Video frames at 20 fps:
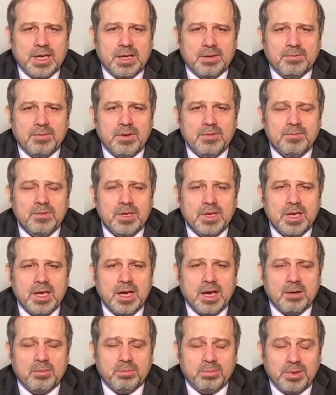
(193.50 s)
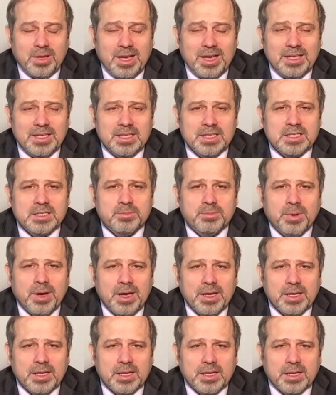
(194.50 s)
And when we apply the
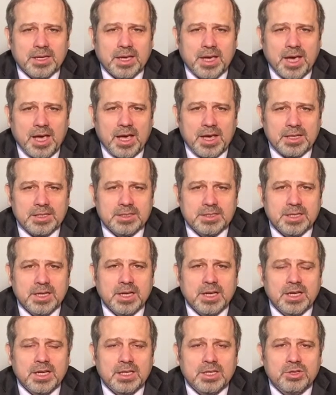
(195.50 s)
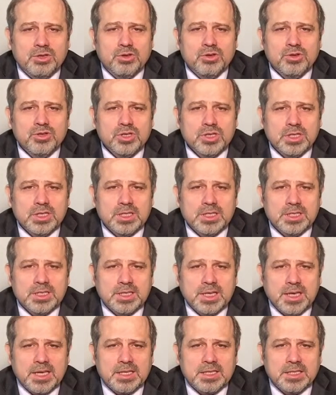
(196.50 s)
spiking cast, it usually
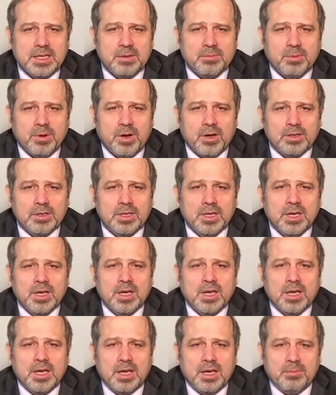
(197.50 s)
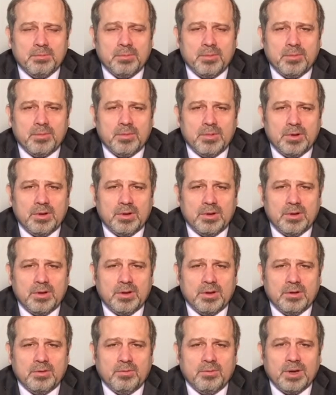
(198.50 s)
stays about
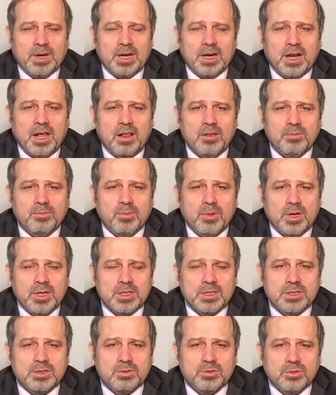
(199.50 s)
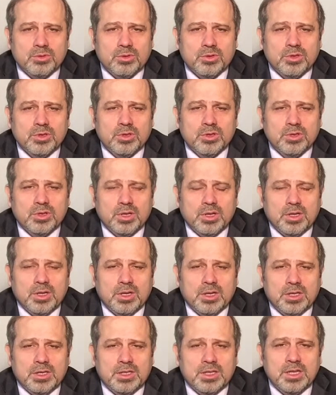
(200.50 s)
1.5 months to
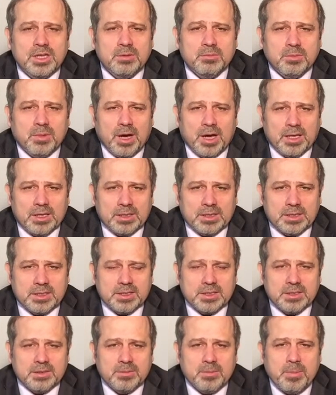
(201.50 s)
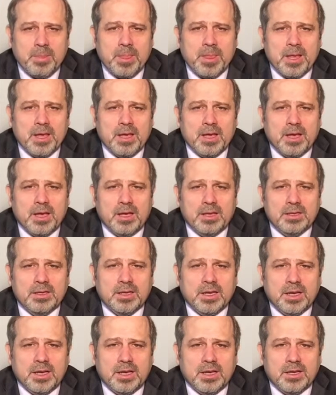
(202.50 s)
3 months. And
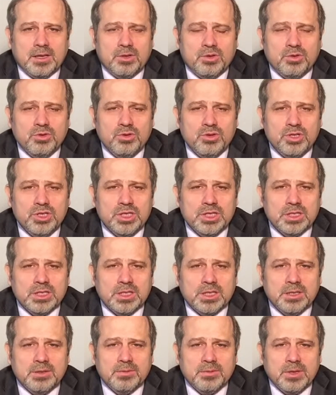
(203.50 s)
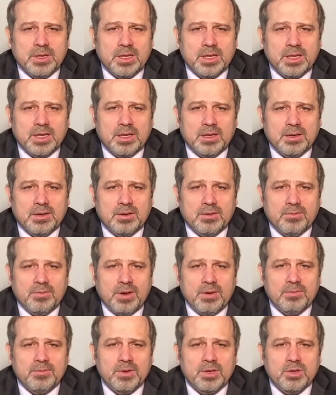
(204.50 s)
usually,
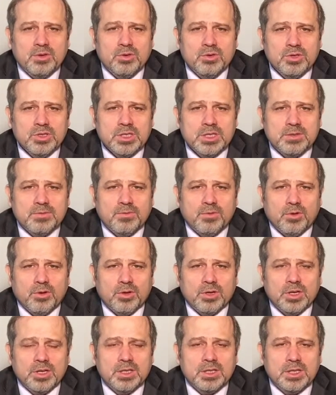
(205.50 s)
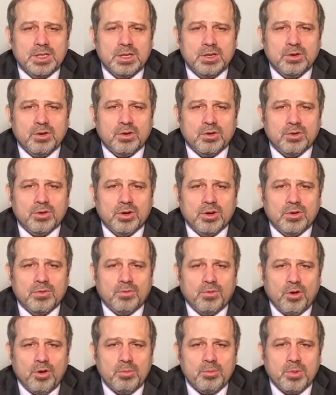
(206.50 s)
when we use it for 3 or
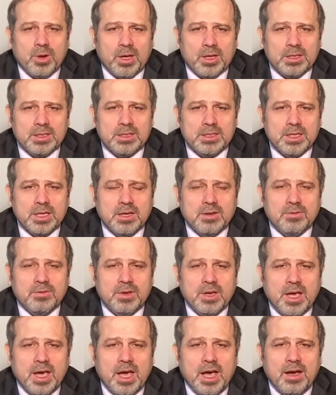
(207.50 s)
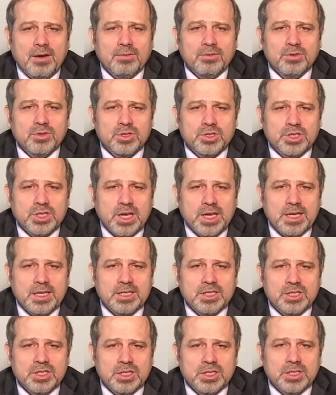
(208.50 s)
4 months, we have to
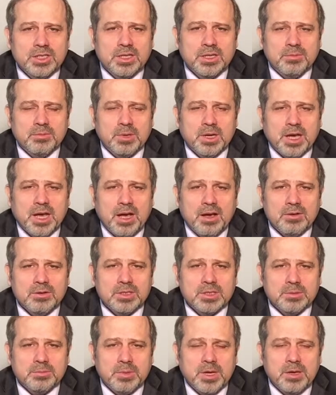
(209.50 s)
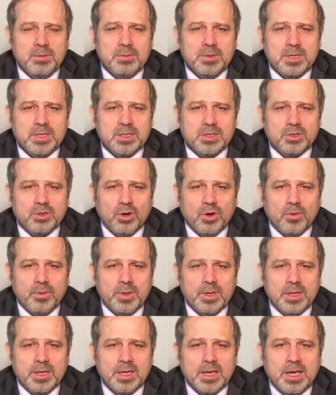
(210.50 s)
change it because the baby is
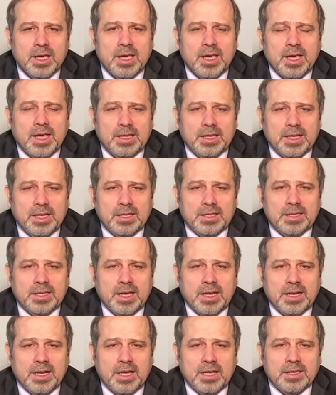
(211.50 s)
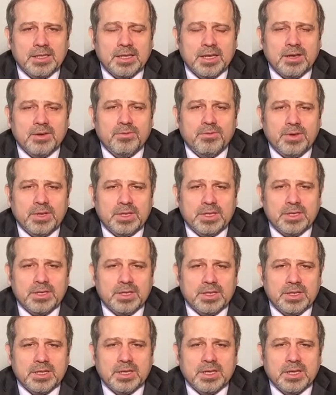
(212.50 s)
growing and then cannot fit
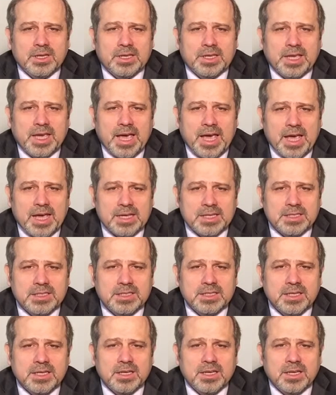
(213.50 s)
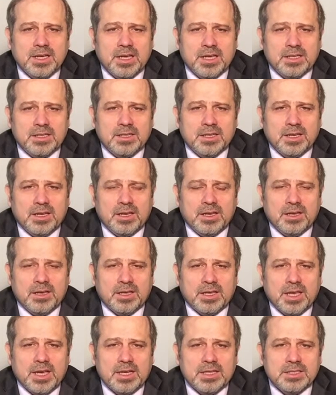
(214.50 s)
in the cast, and
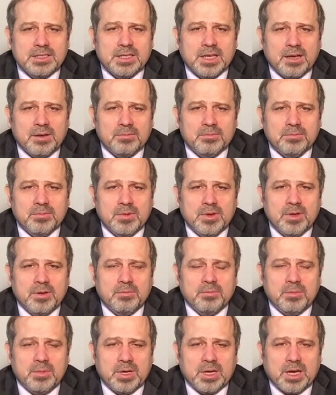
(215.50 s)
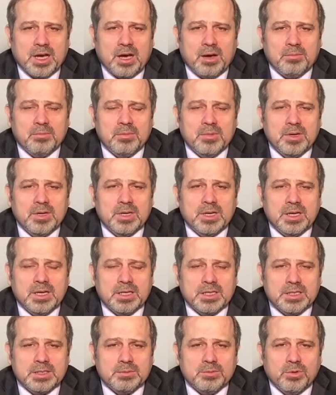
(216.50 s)
cast can become
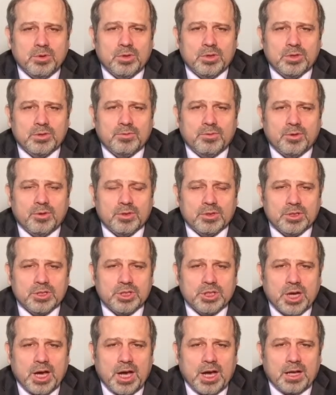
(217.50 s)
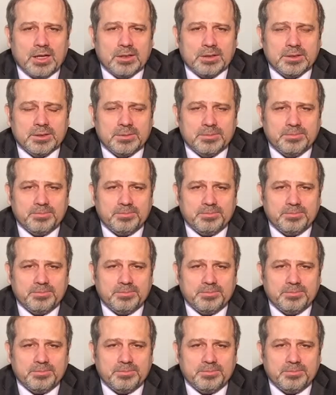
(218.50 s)
smaller for the child.